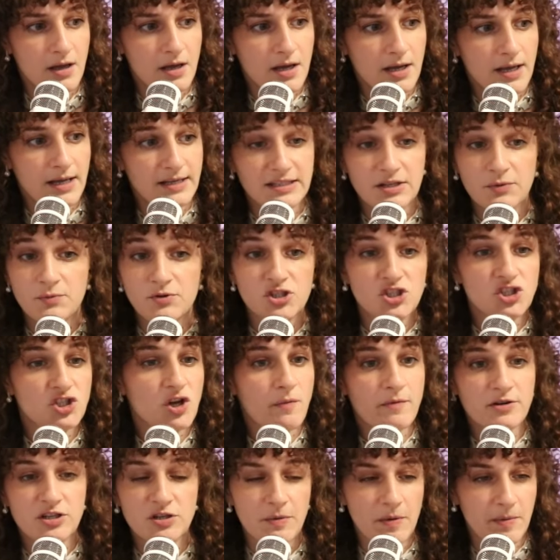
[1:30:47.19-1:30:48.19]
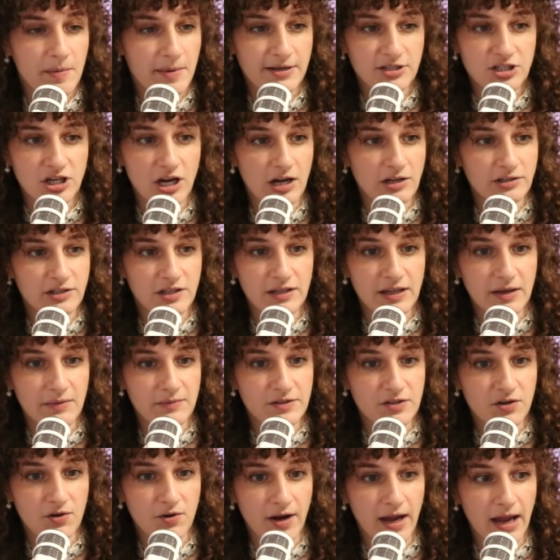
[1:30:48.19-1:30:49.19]
Because there was so much about my childhood that
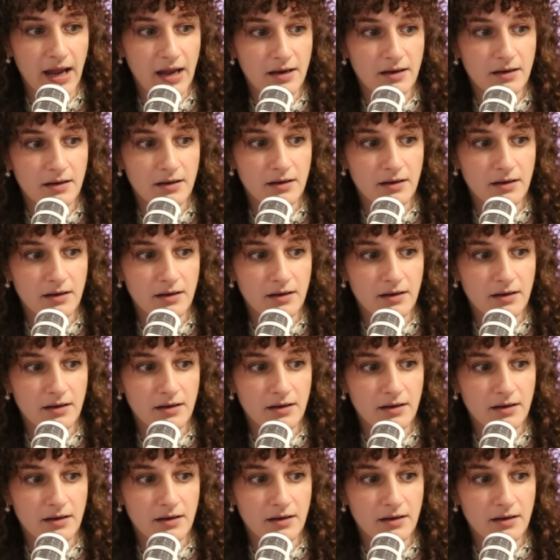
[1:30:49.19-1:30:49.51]
was great.